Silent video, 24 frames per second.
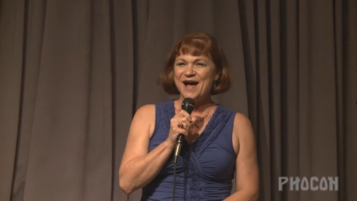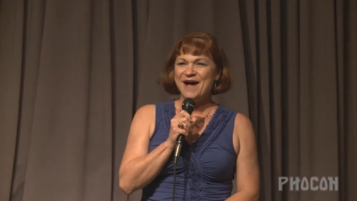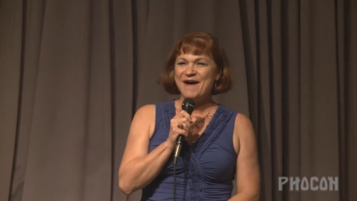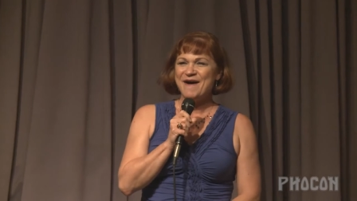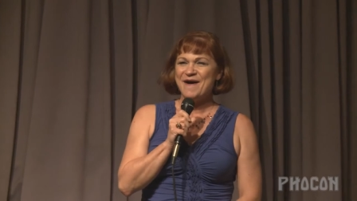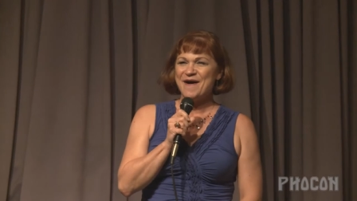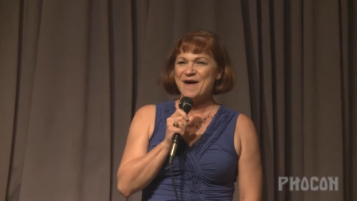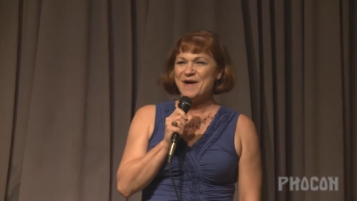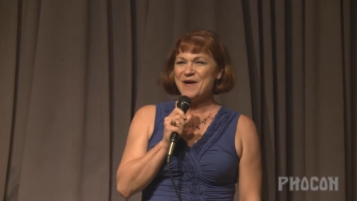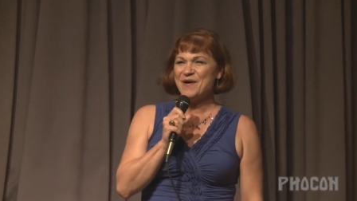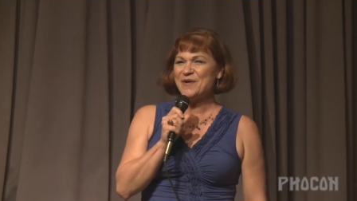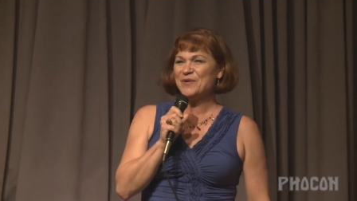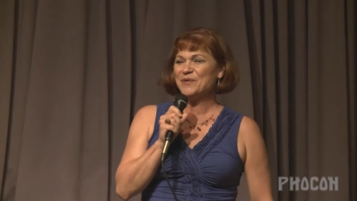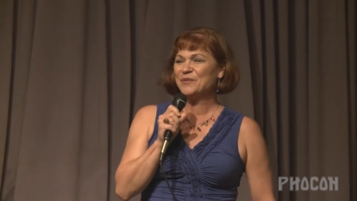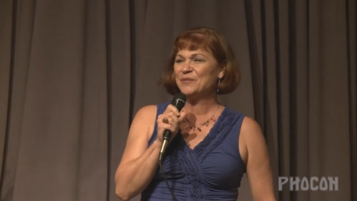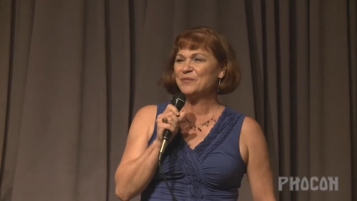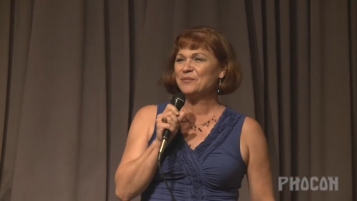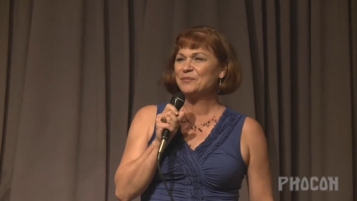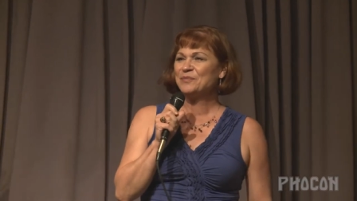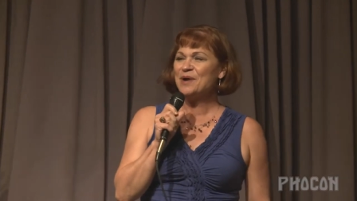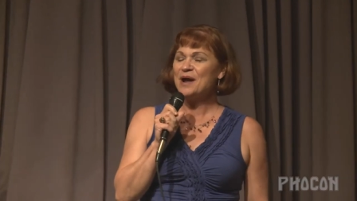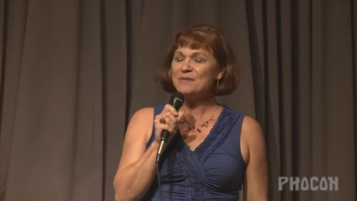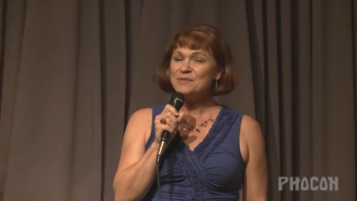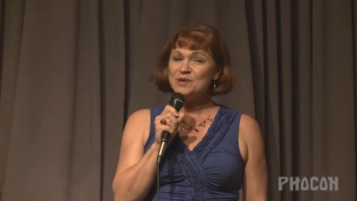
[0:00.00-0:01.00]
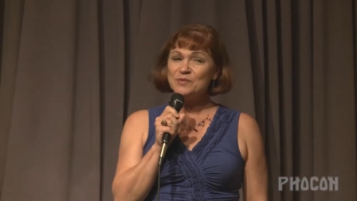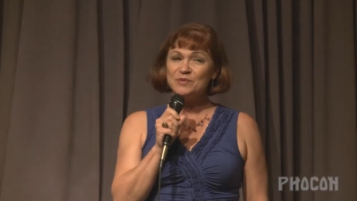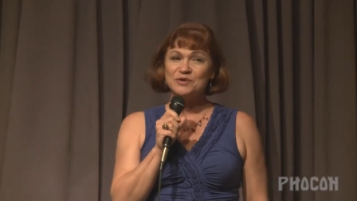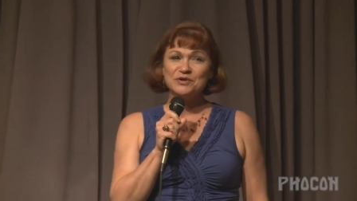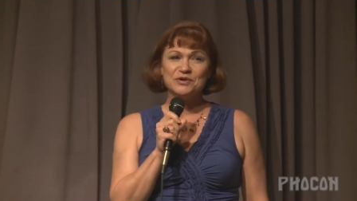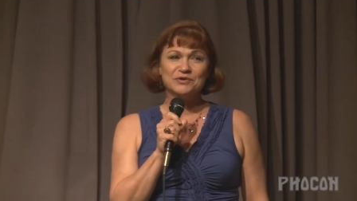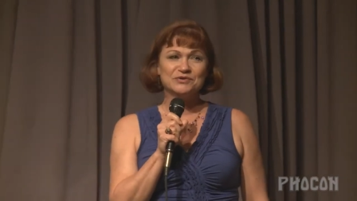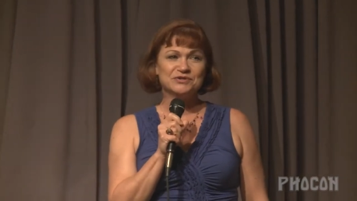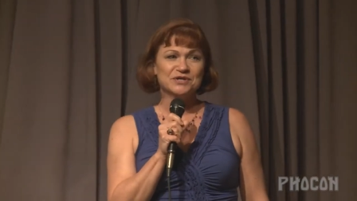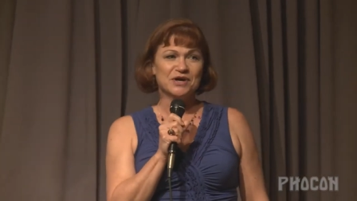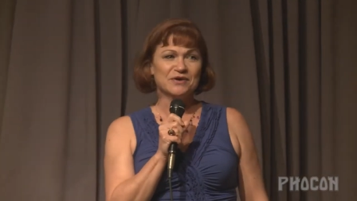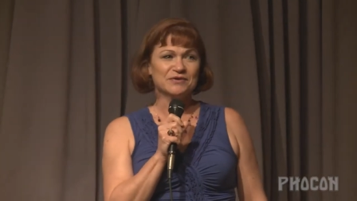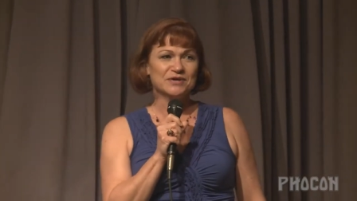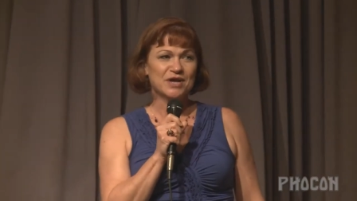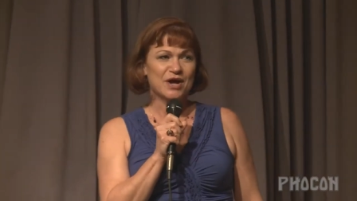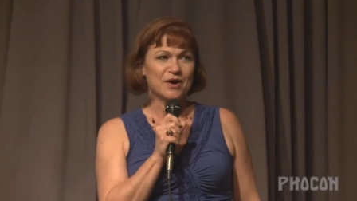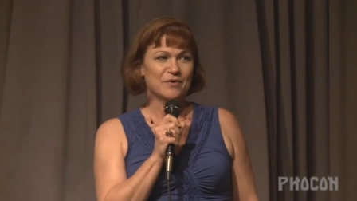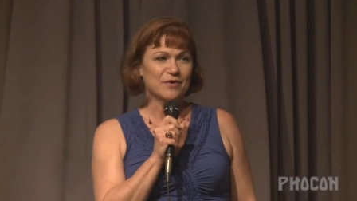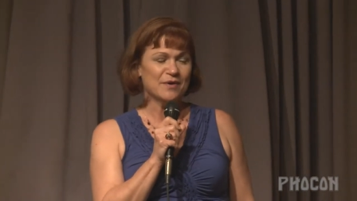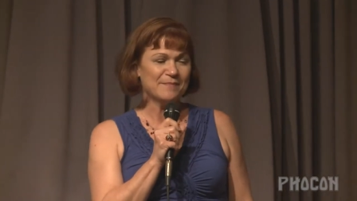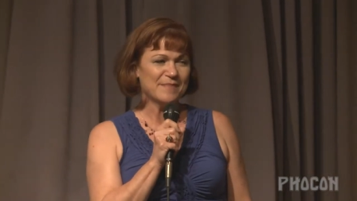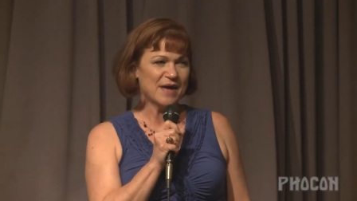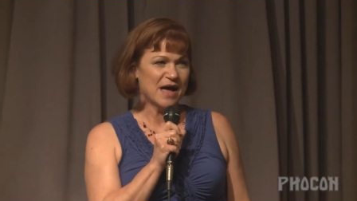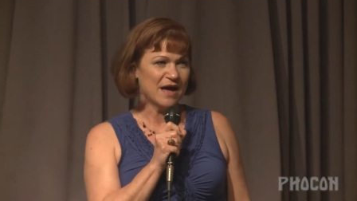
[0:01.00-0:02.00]
Uh, probably what you don't
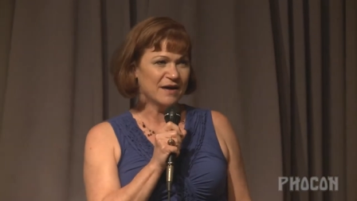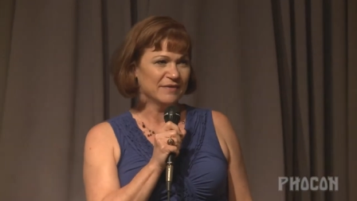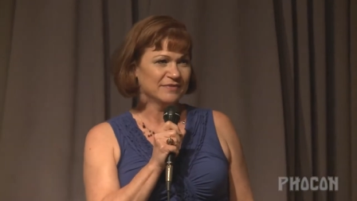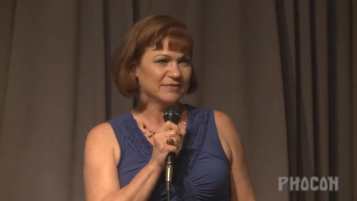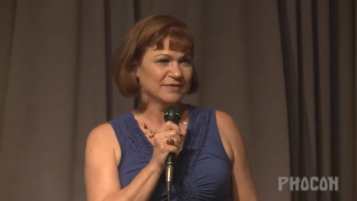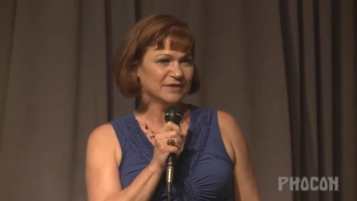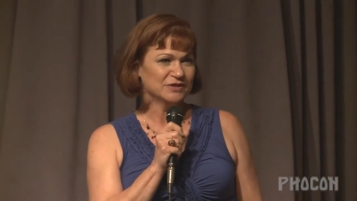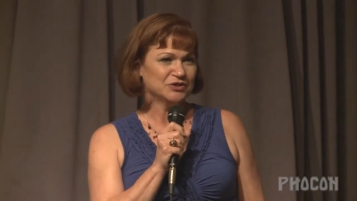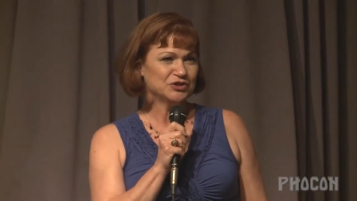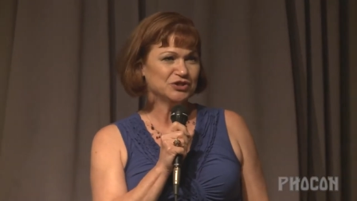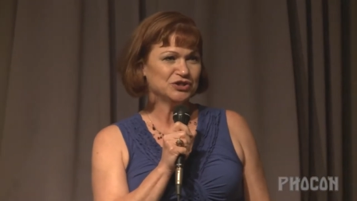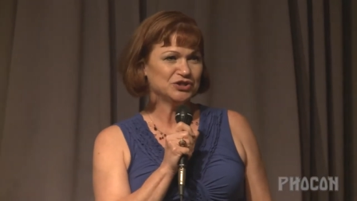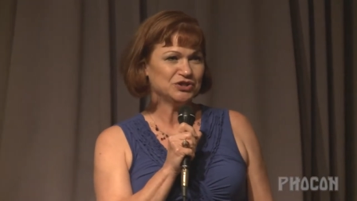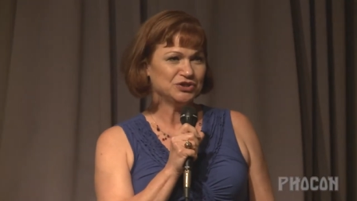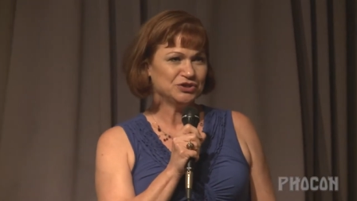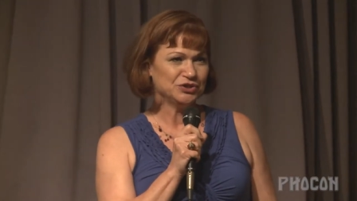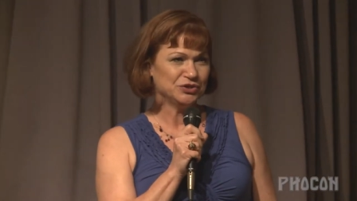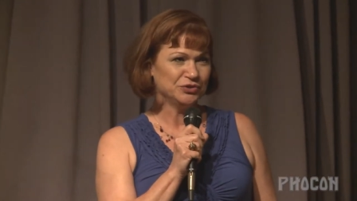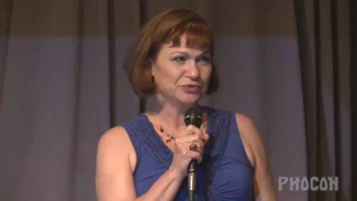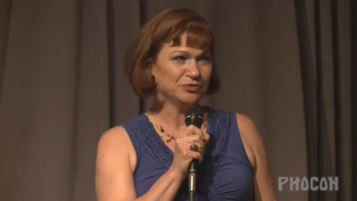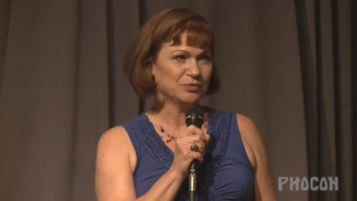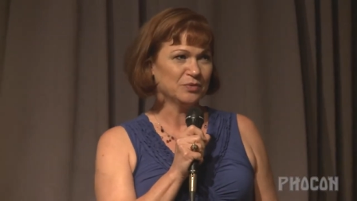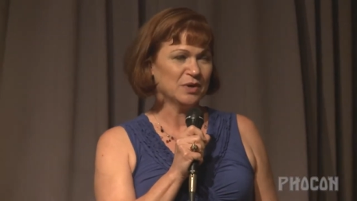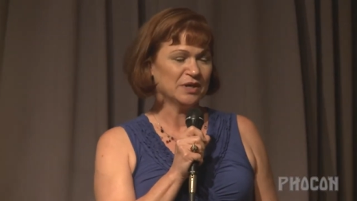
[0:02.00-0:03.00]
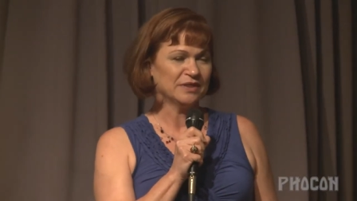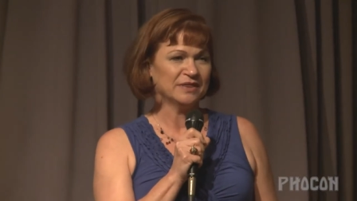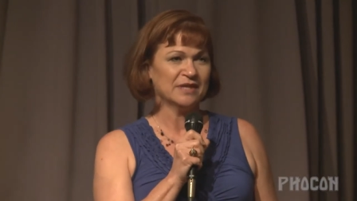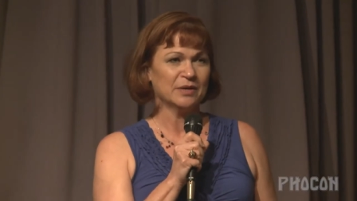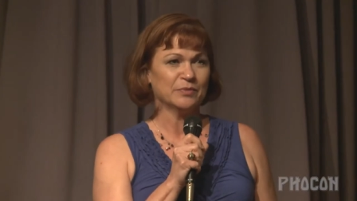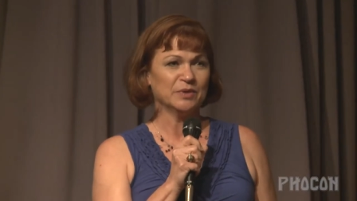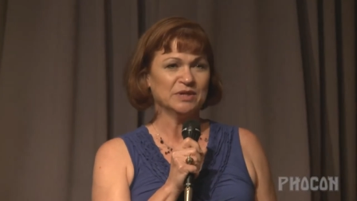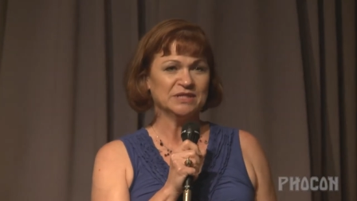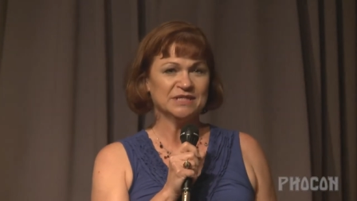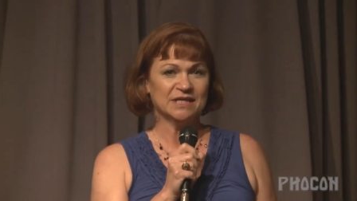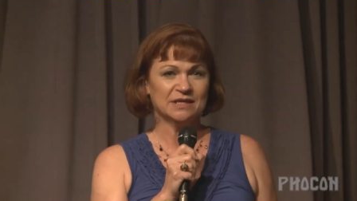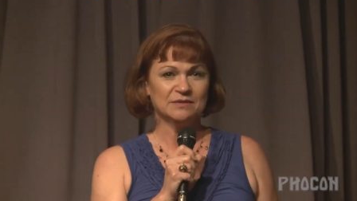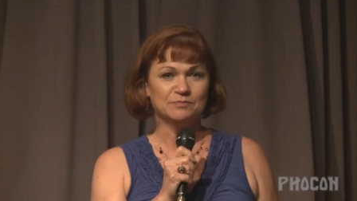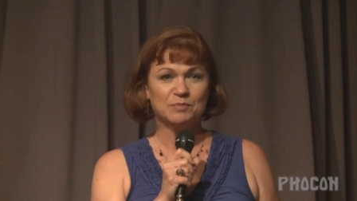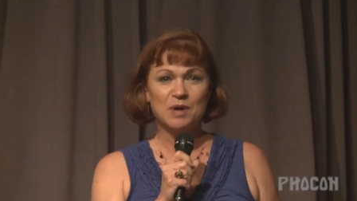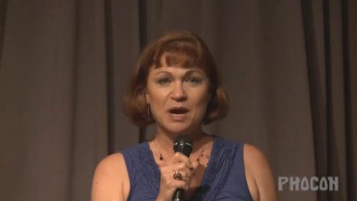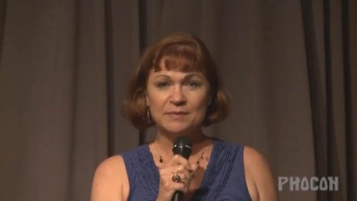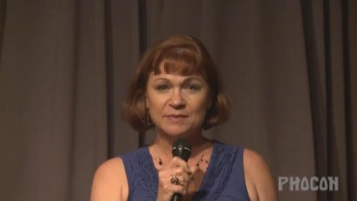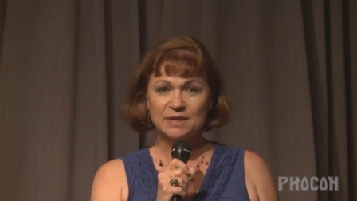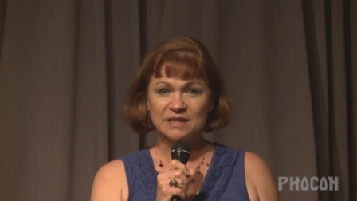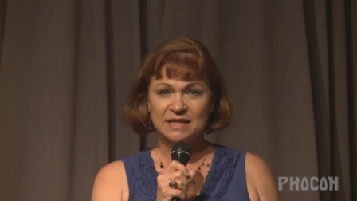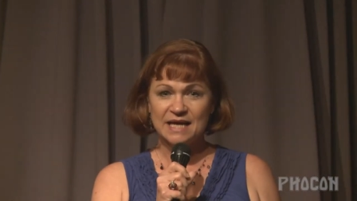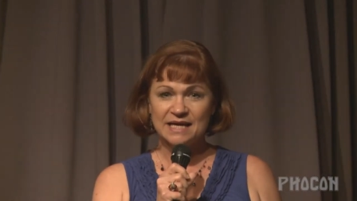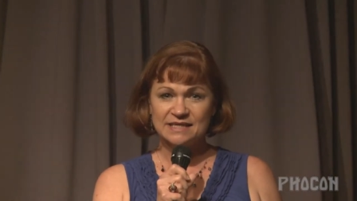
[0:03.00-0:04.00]
know about the shoot that we did
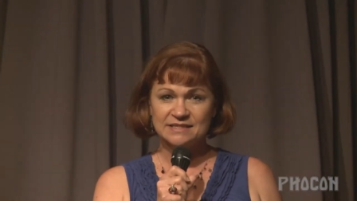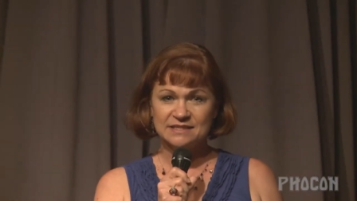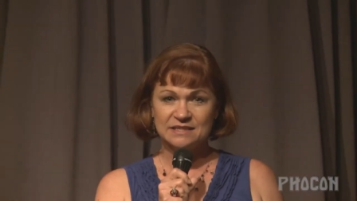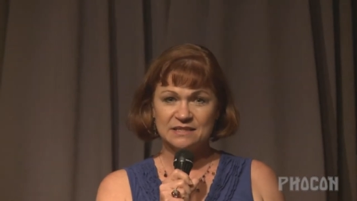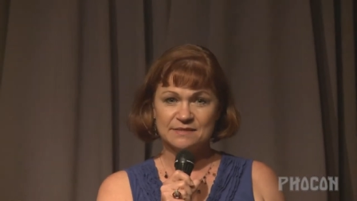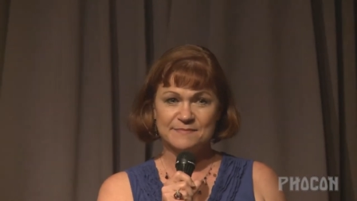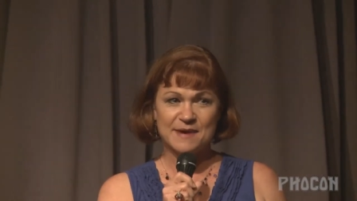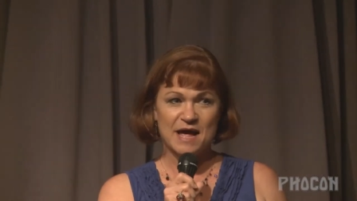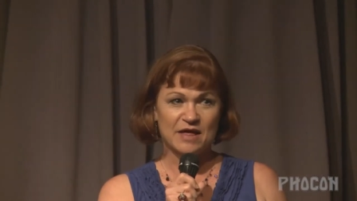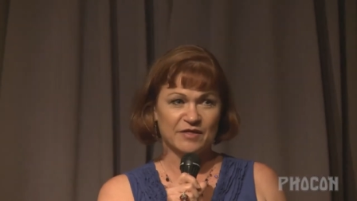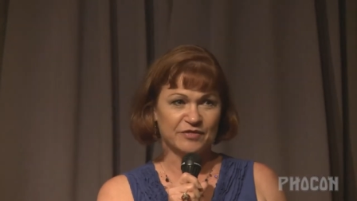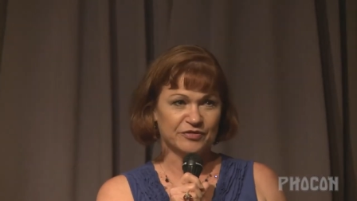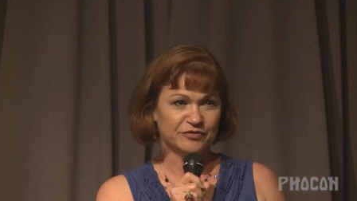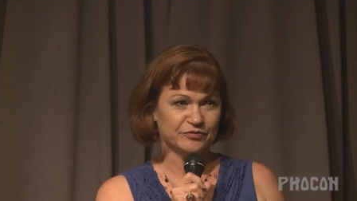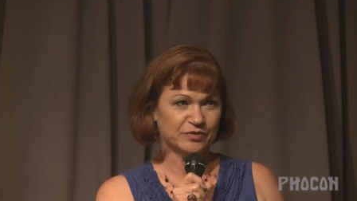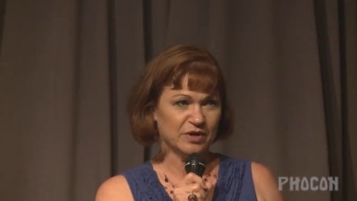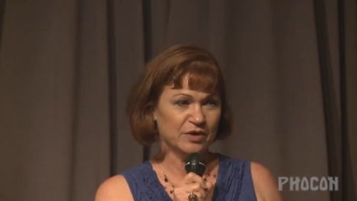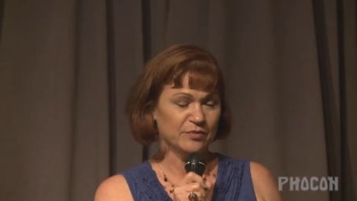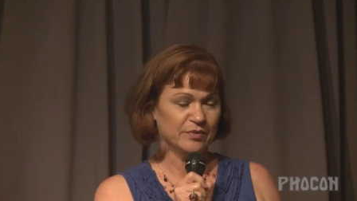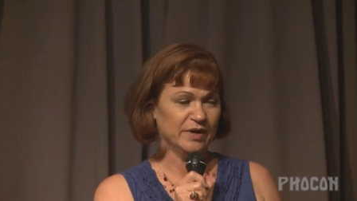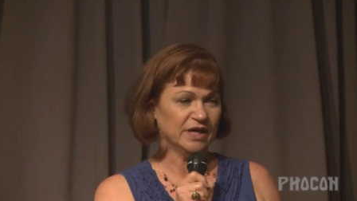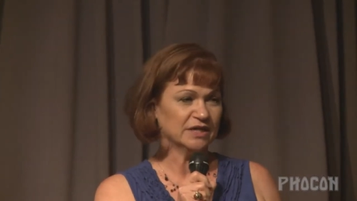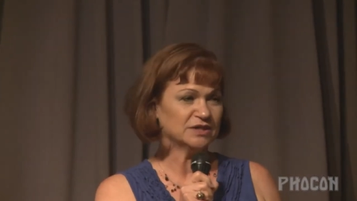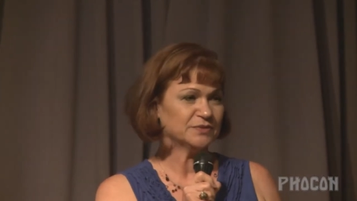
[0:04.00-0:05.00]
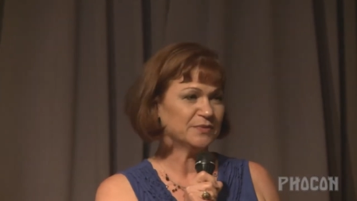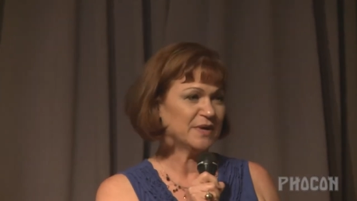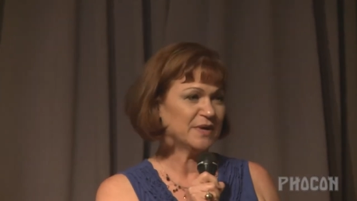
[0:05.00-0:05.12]
probably lasted about three weeks.